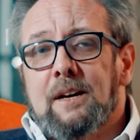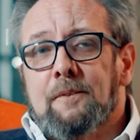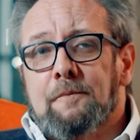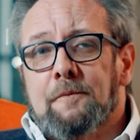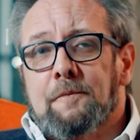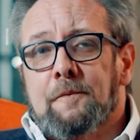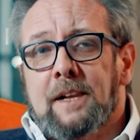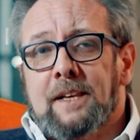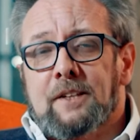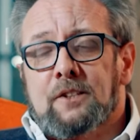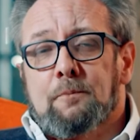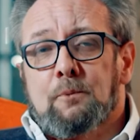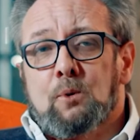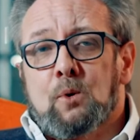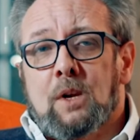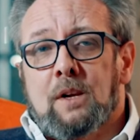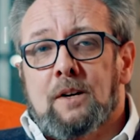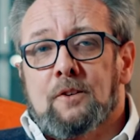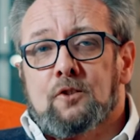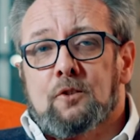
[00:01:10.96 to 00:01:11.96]
and flexible
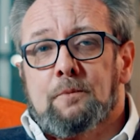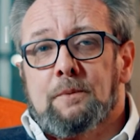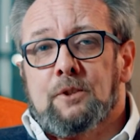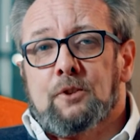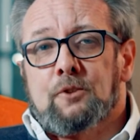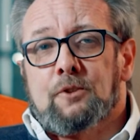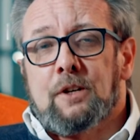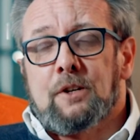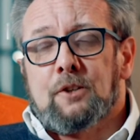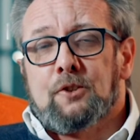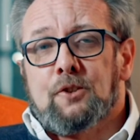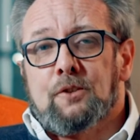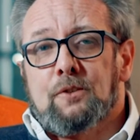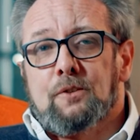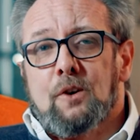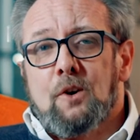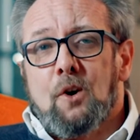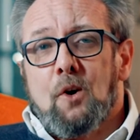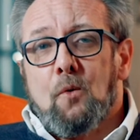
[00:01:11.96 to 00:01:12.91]
classroom instruction,